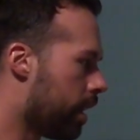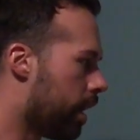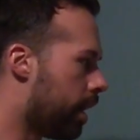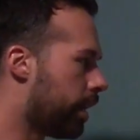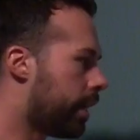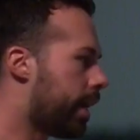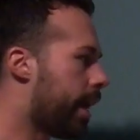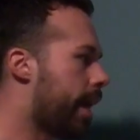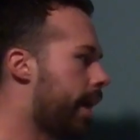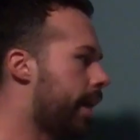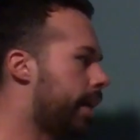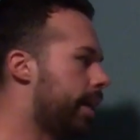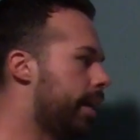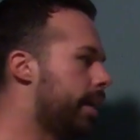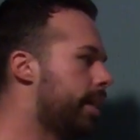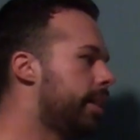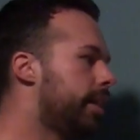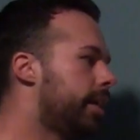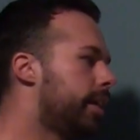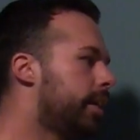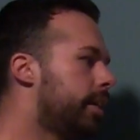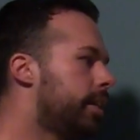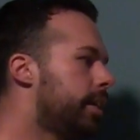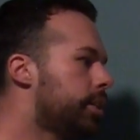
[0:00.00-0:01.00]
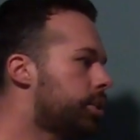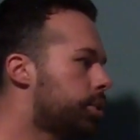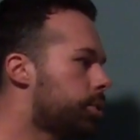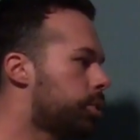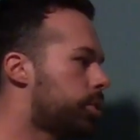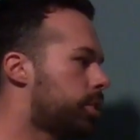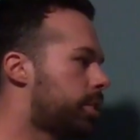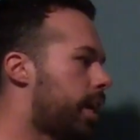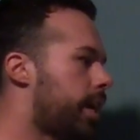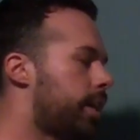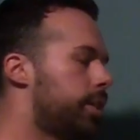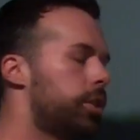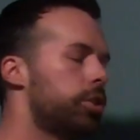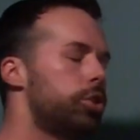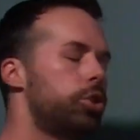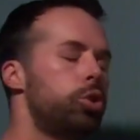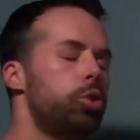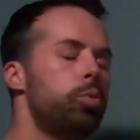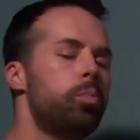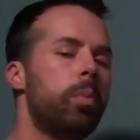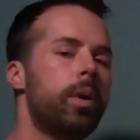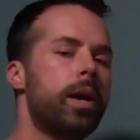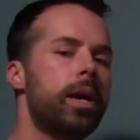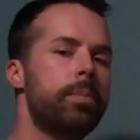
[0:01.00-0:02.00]
Again, in the initial stages,
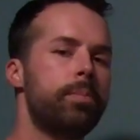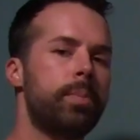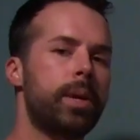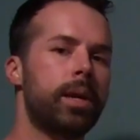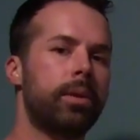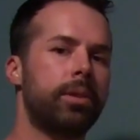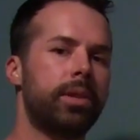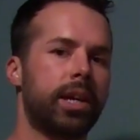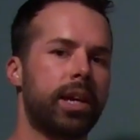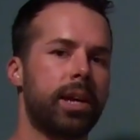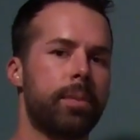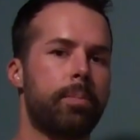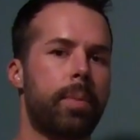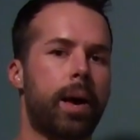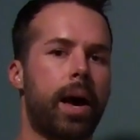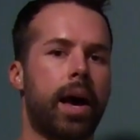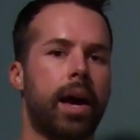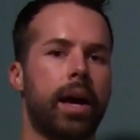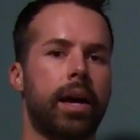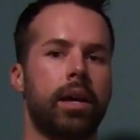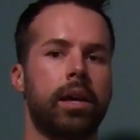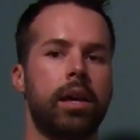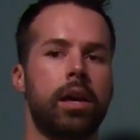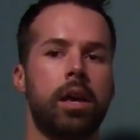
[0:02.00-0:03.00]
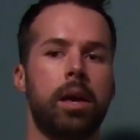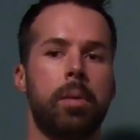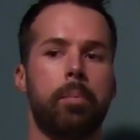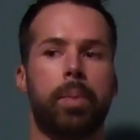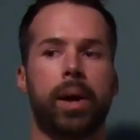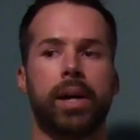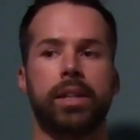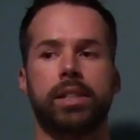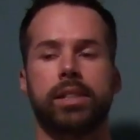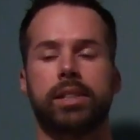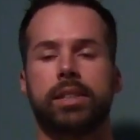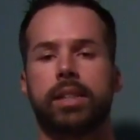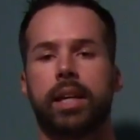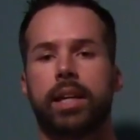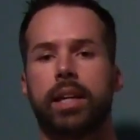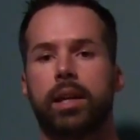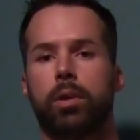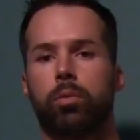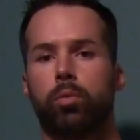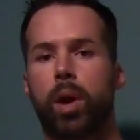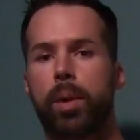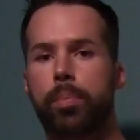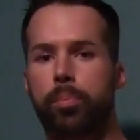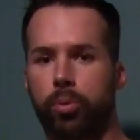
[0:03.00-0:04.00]
you might be able to get by just
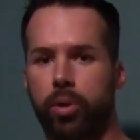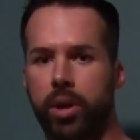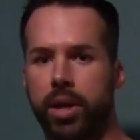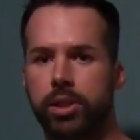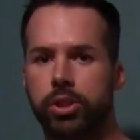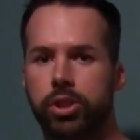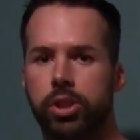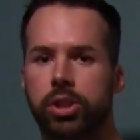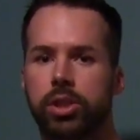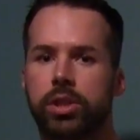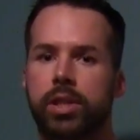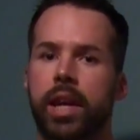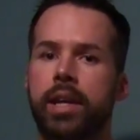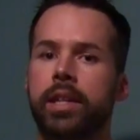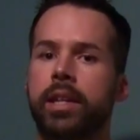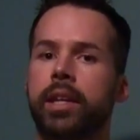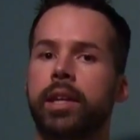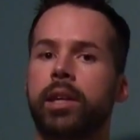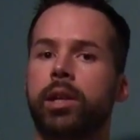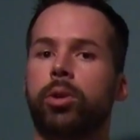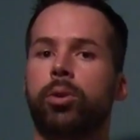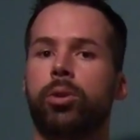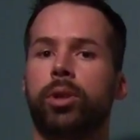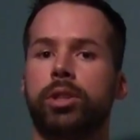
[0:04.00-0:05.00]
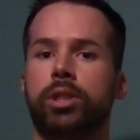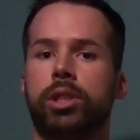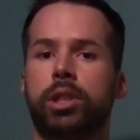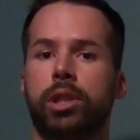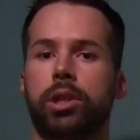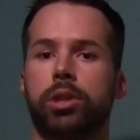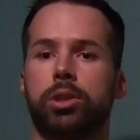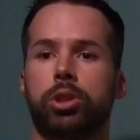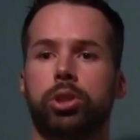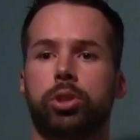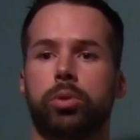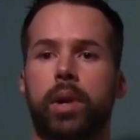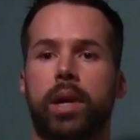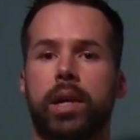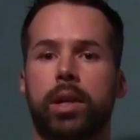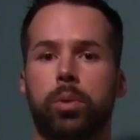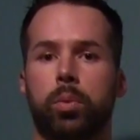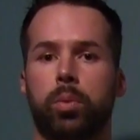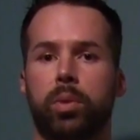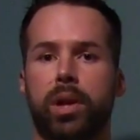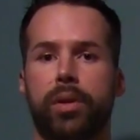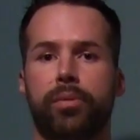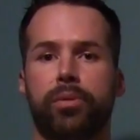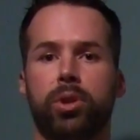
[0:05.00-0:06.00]
setting rep ranges and then increasing your
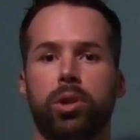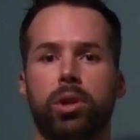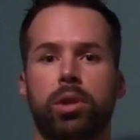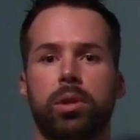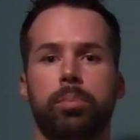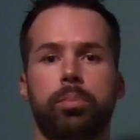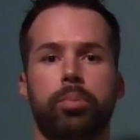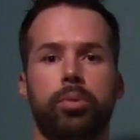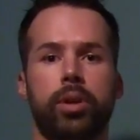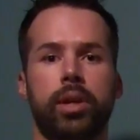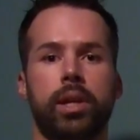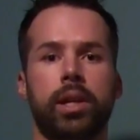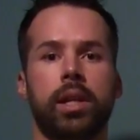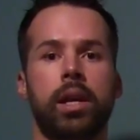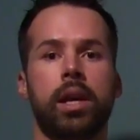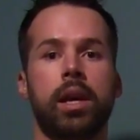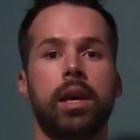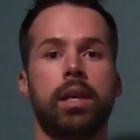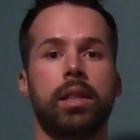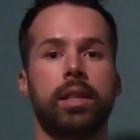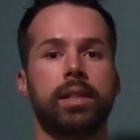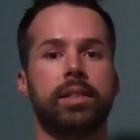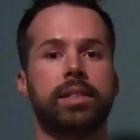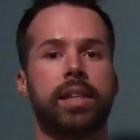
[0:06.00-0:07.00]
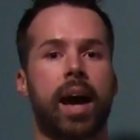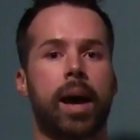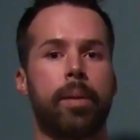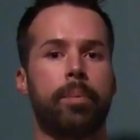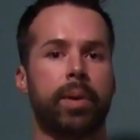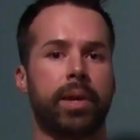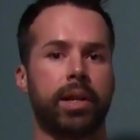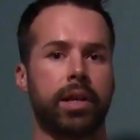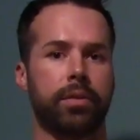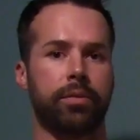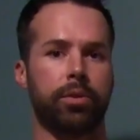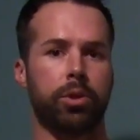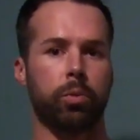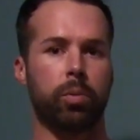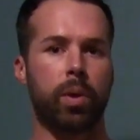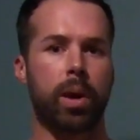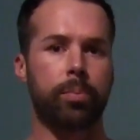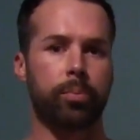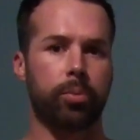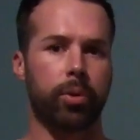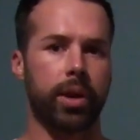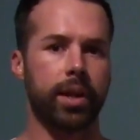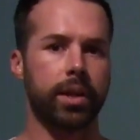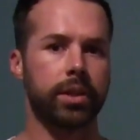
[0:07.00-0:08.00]
strength whenever you complete the top end of the
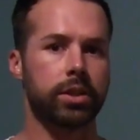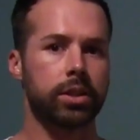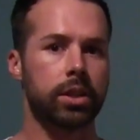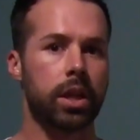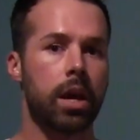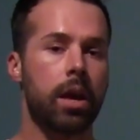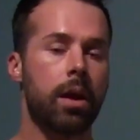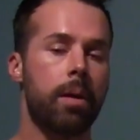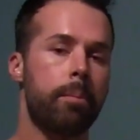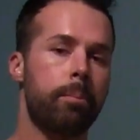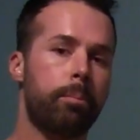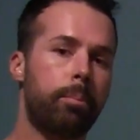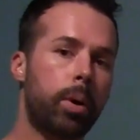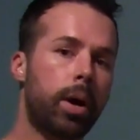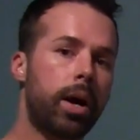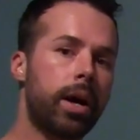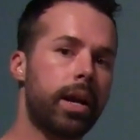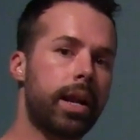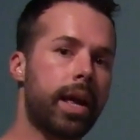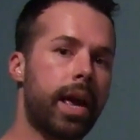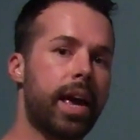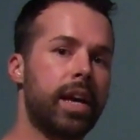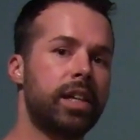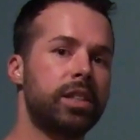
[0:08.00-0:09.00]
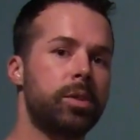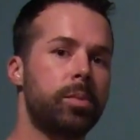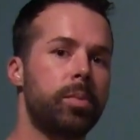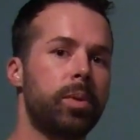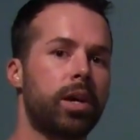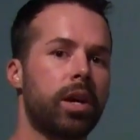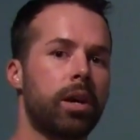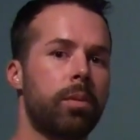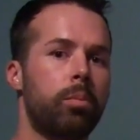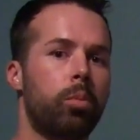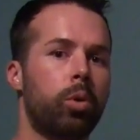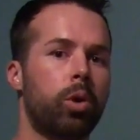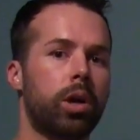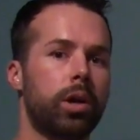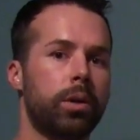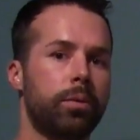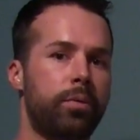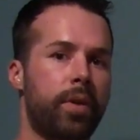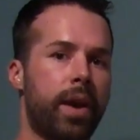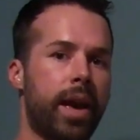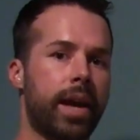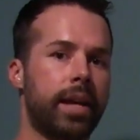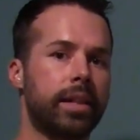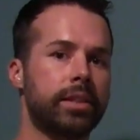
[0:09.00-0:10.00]
rep range. But as you become more
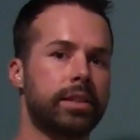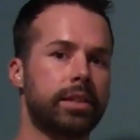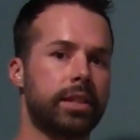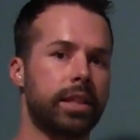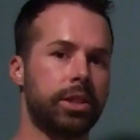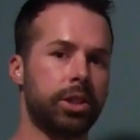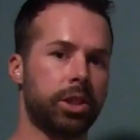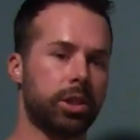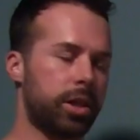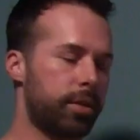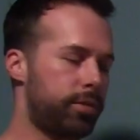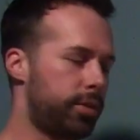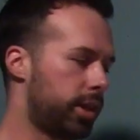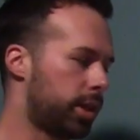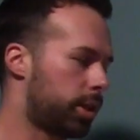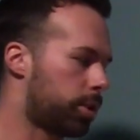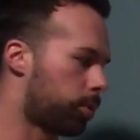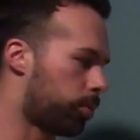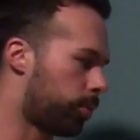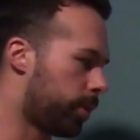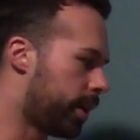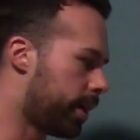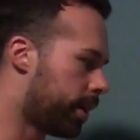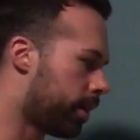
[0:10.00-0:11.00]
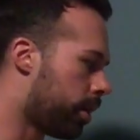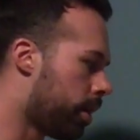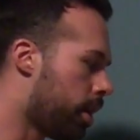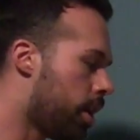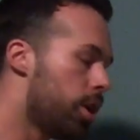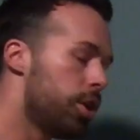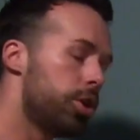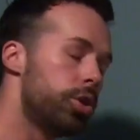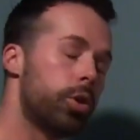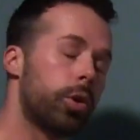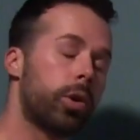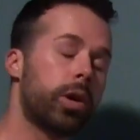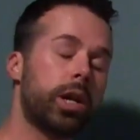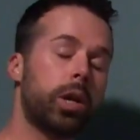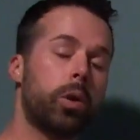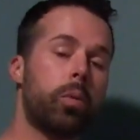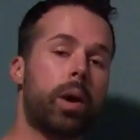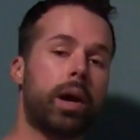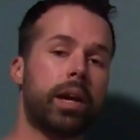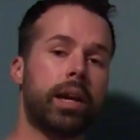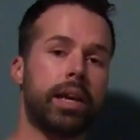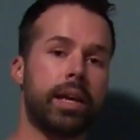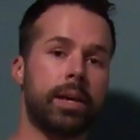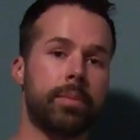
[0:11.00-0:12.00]
advanced in your lifting career, you're going to
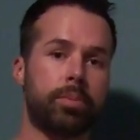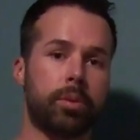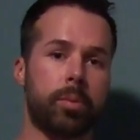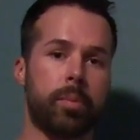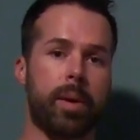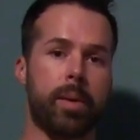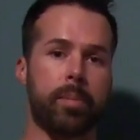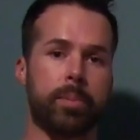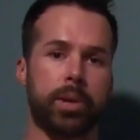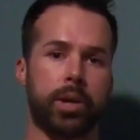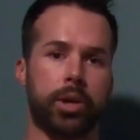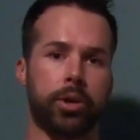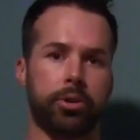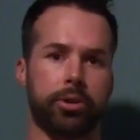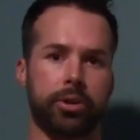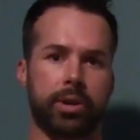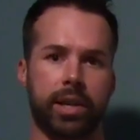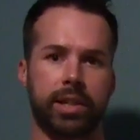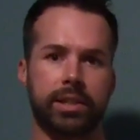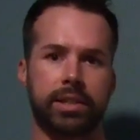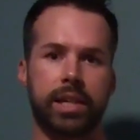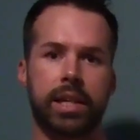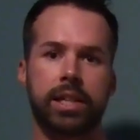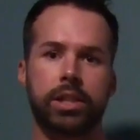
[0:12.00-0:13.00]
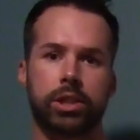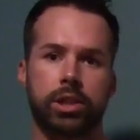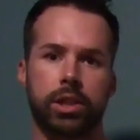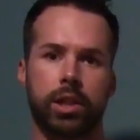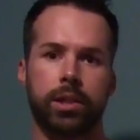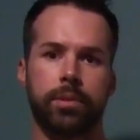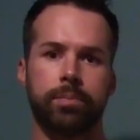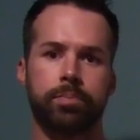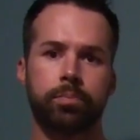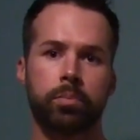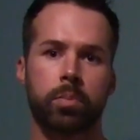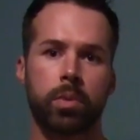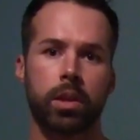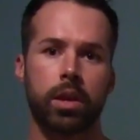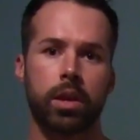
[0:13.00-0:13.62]
want to implement periodization.